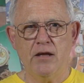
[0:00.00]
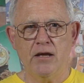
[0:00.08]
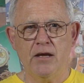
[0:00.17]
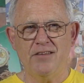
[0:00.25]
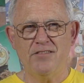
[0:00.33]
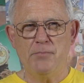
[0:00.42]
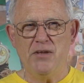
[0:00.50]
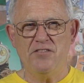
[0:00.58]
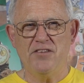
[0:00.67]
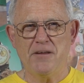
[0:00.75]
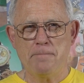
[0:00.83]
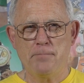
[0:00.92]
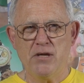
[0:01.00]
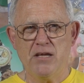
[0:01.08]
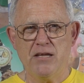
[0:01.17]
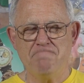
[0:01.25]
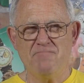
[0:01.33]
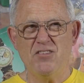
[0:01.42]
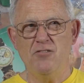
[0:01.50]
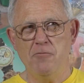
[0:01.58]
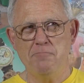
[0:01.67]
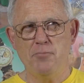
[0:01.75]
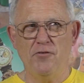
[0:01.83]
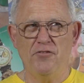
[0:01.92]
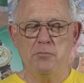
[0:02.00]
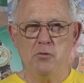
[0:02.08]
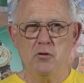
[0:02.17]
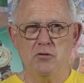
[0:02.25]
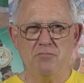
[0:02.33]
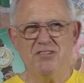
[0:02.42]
It's a bit stumpy. It's not impossible.